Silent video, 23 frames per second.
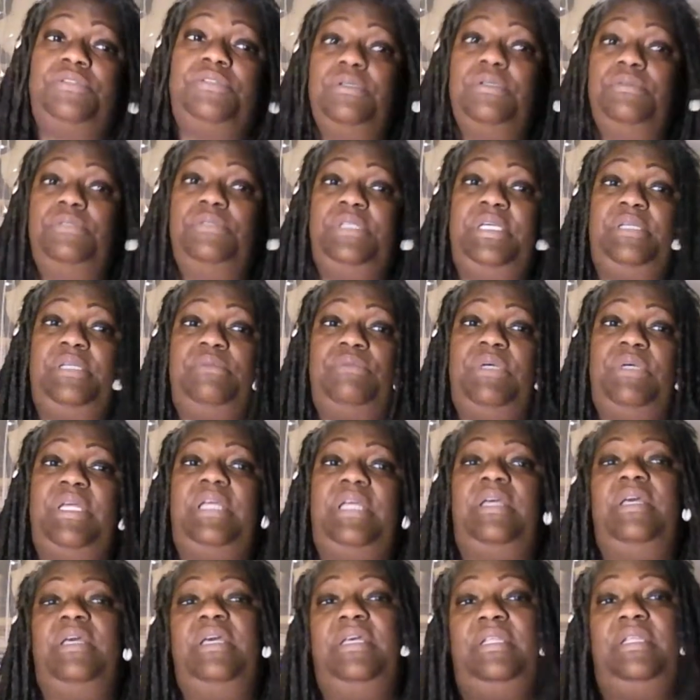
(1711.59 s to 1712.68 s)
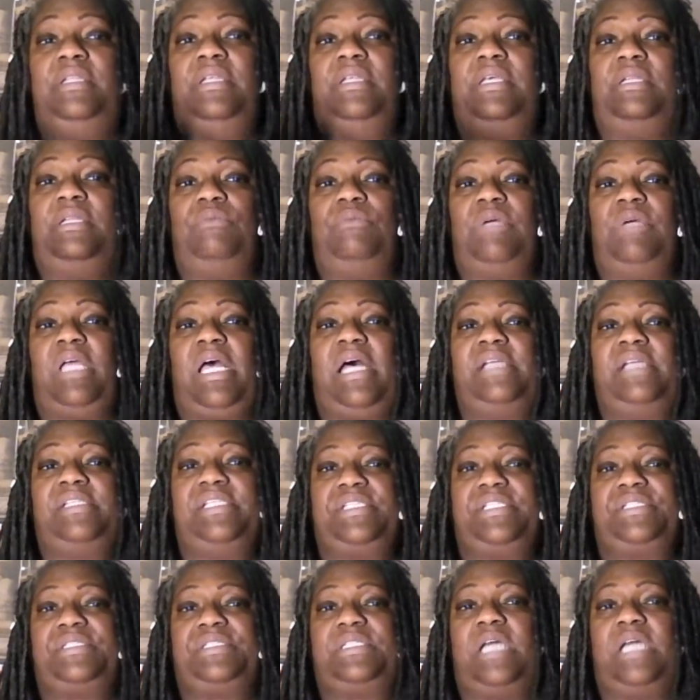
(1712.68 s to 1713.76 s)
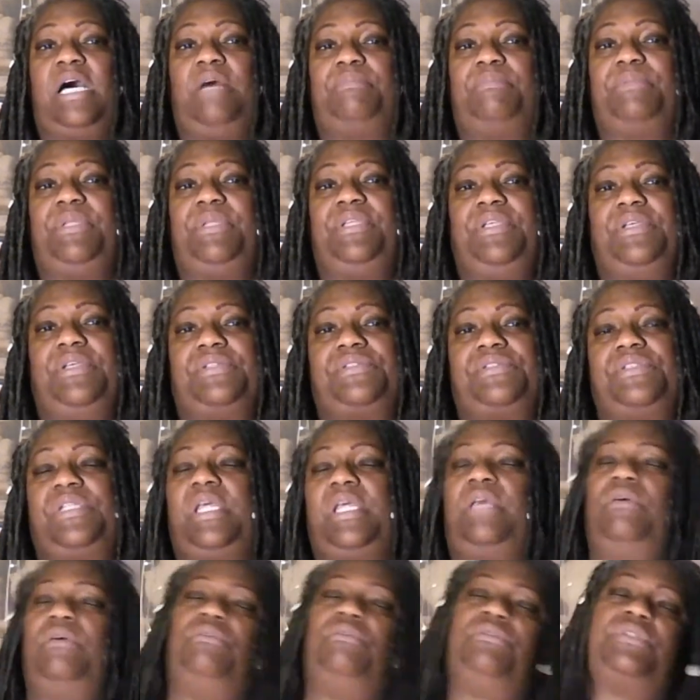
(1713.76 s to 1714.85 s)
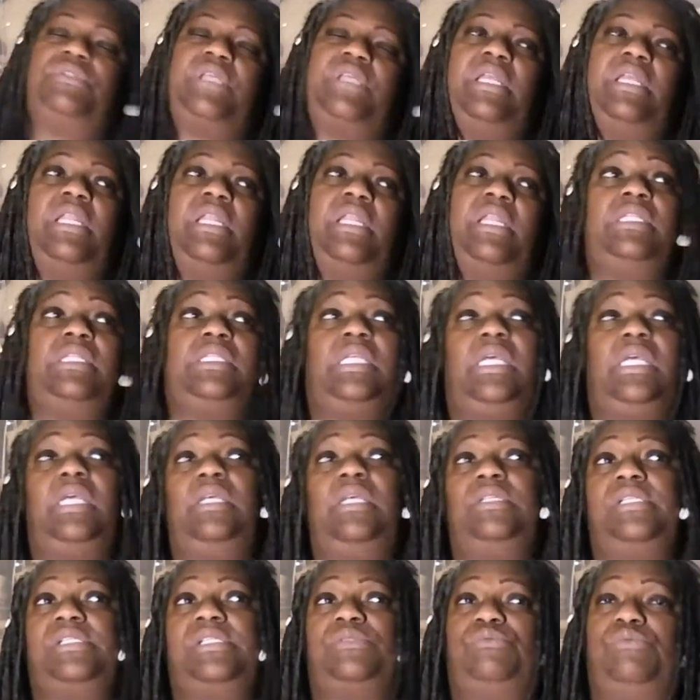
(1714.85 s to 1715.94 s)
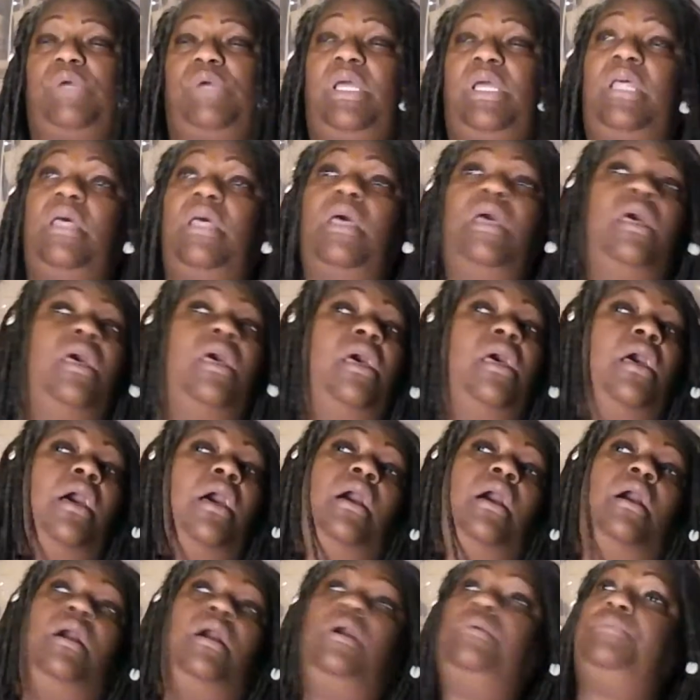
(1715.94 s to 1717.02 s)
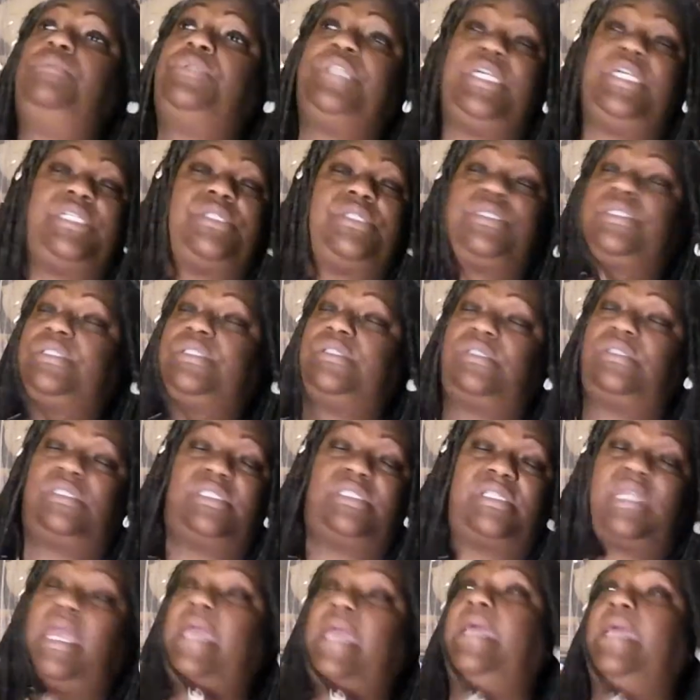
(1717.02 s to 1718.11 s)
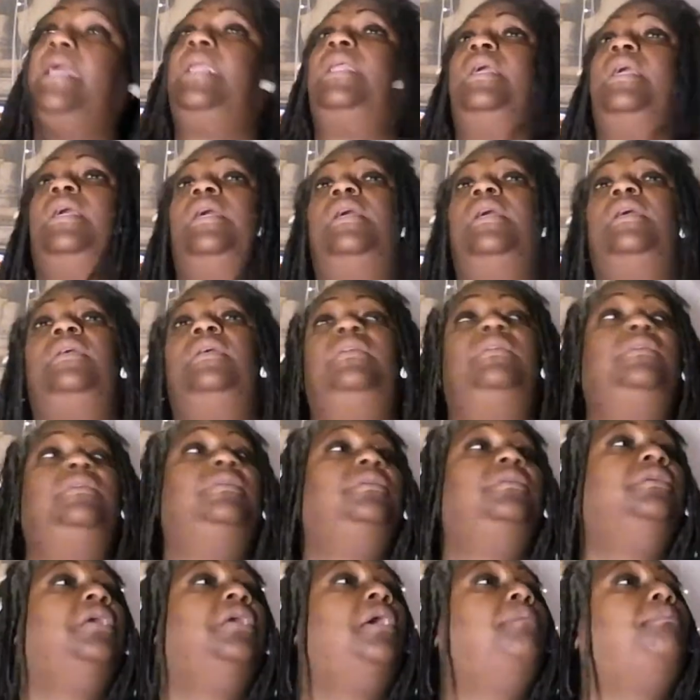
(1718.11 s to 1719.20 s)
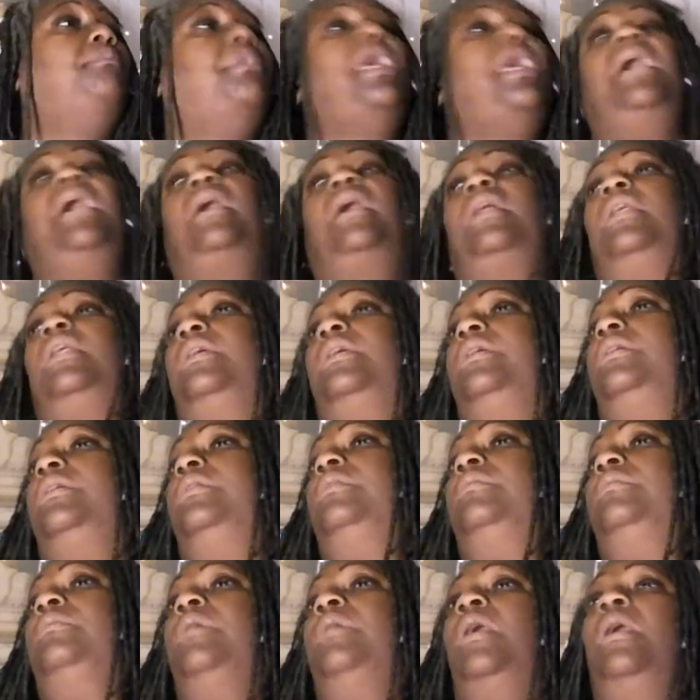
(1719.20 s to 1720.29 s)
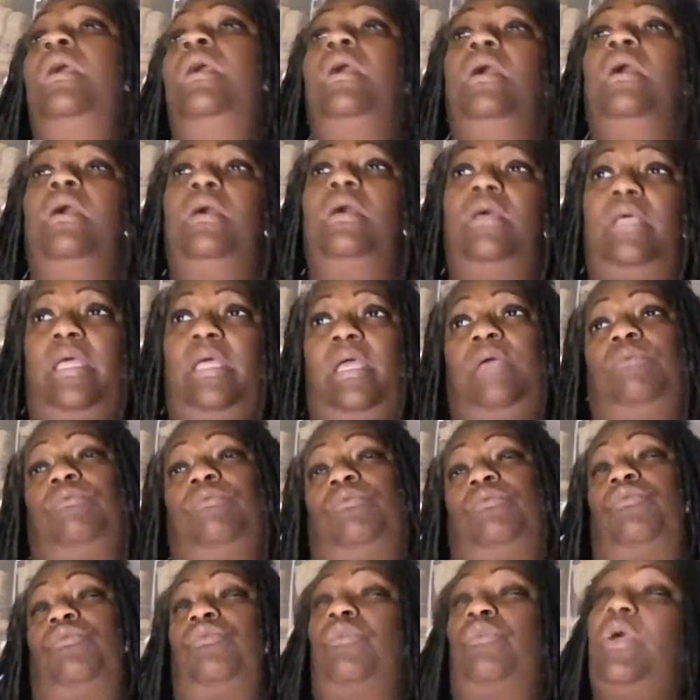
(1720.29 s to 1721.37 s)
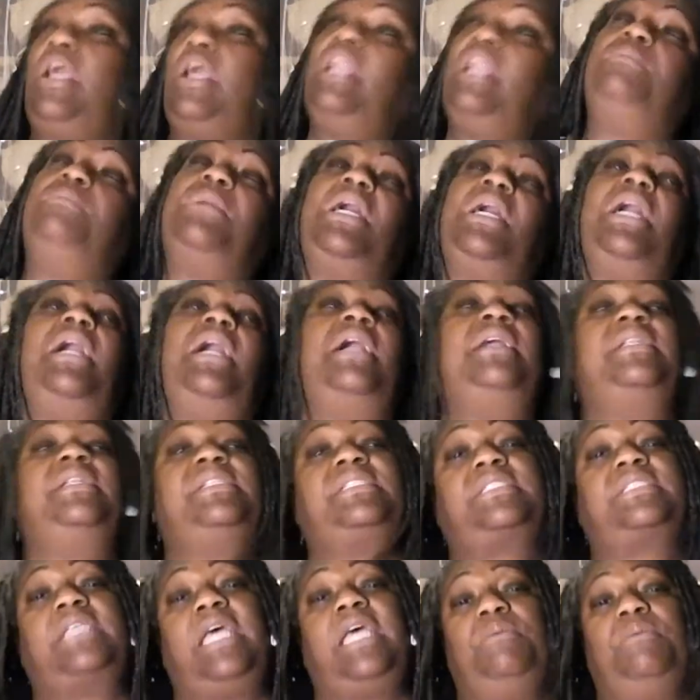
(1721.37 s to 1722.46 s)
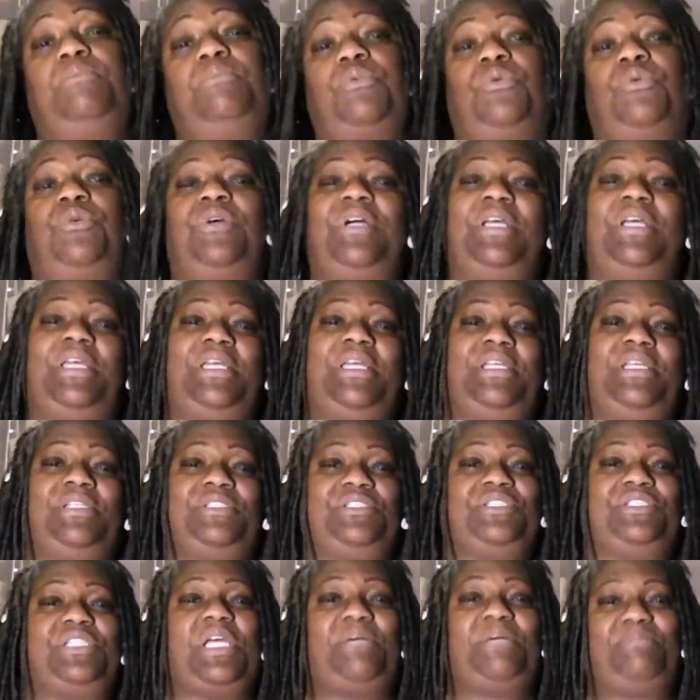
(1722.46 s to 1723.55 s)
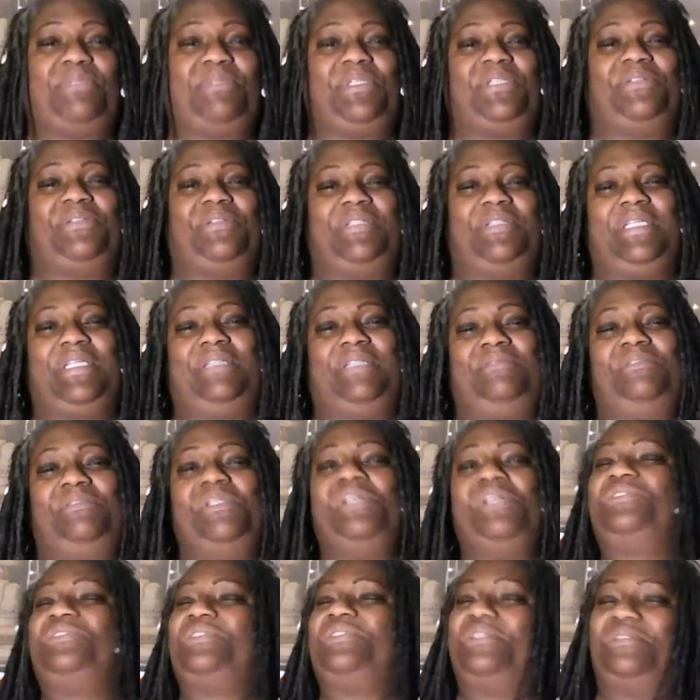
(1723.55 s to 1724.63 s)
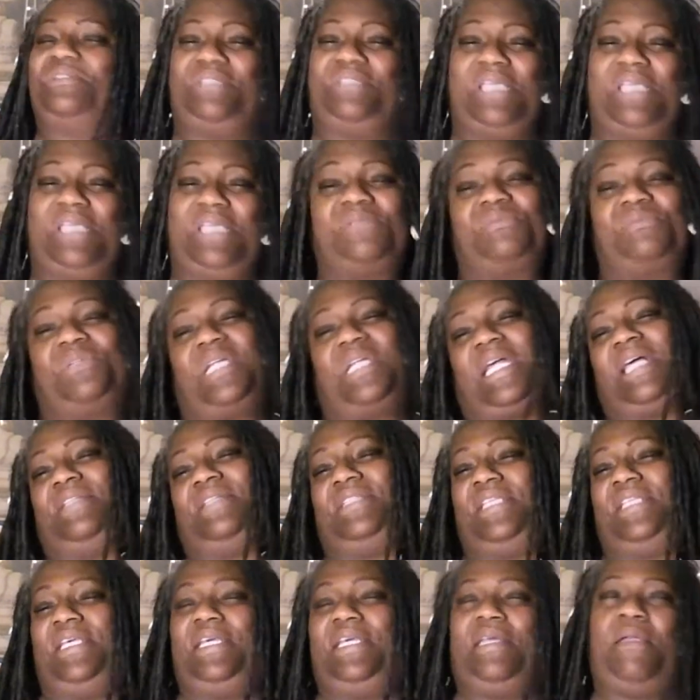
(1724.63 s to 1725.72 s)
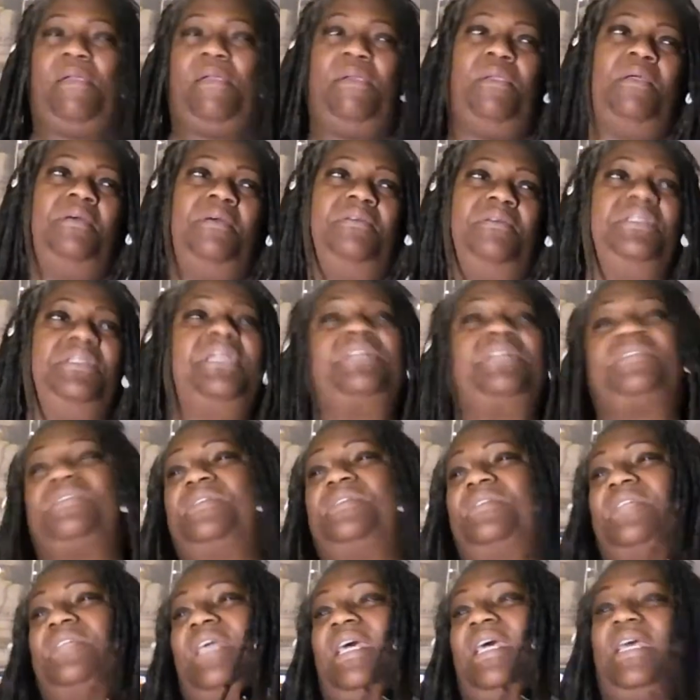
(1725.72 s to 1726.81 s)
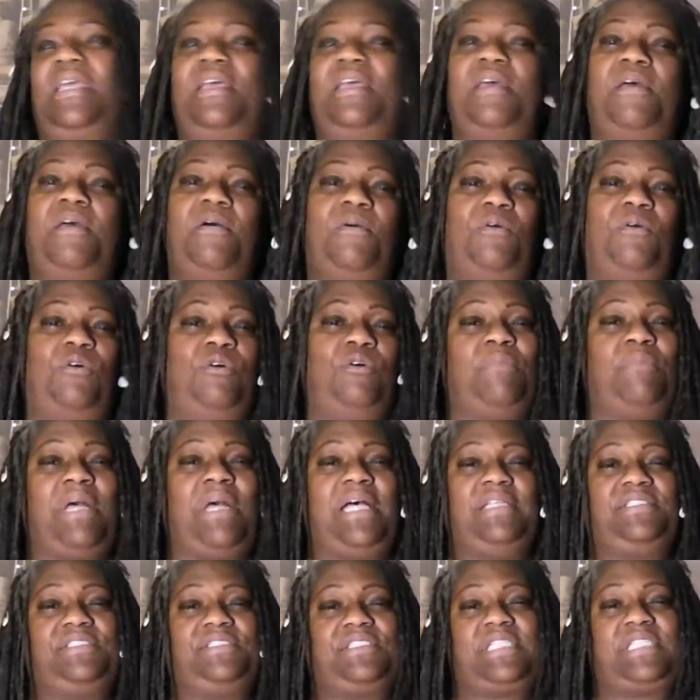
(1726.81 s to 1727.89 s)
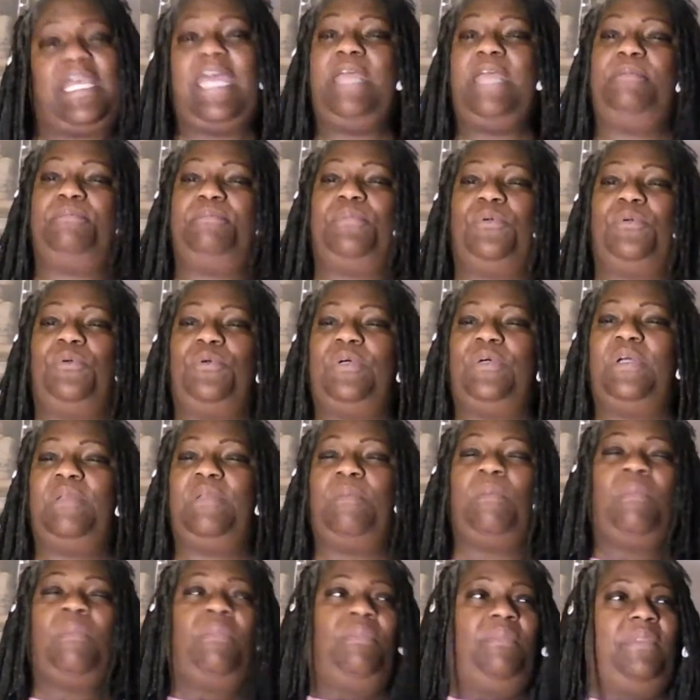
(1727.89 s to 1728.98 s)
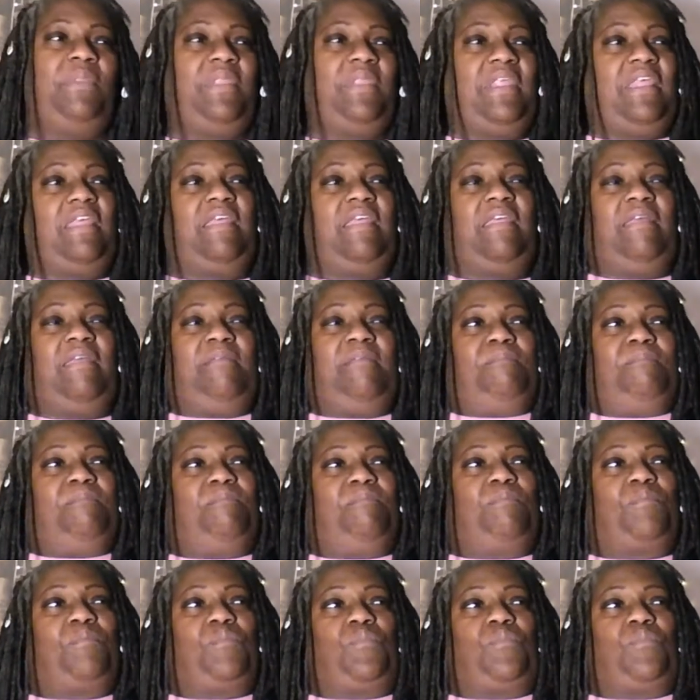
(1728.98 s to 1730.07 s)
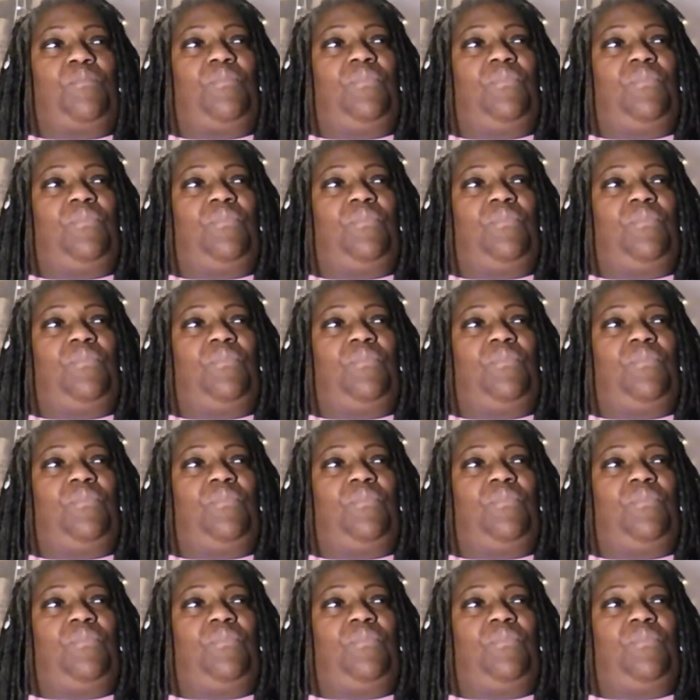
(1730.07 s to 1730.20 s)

So anyway, I just stopped. And yesterday, only thing I did just went, oh, I'm just skating, paddling, and running behind the skateboard and jumping on it. So that's what I did yesterday on my skateboard, and